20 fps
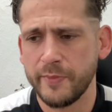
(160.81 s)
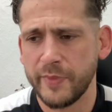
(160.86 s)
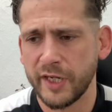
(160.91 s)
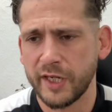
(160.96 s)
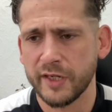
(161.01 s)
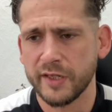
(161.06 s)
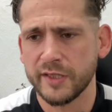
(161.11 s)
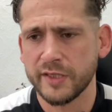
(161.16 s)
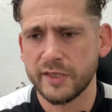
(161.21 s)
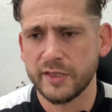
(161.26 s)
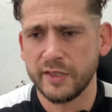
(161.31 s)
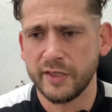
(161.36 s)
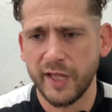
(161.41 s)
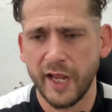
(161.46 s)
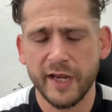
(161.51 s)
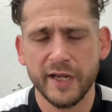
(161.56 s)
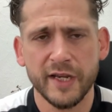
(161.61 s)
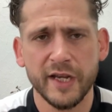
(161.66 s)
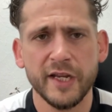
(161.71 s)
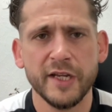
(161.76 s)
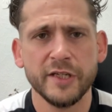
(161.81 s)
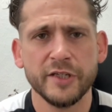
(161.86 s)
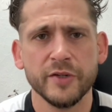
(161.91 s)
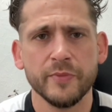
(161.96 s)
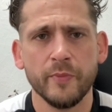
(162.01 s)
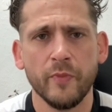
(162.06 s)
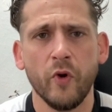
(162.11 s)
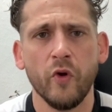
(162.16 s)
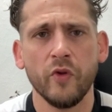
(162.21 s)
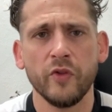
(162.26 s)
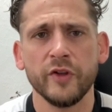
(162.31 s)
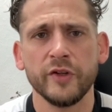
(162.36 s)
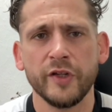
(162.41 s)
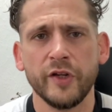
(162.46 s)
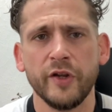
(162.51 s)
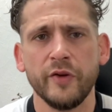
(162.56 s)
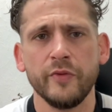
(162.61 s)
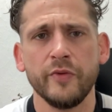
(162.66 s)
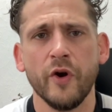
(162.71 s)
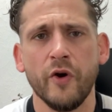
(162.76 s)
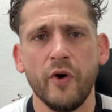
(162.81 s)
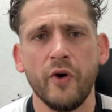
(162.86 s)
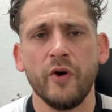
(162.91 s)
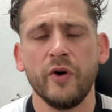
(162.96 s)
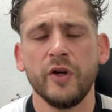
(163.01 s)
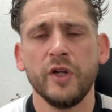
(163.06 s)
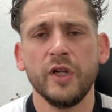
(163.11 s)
because they need you more than you know.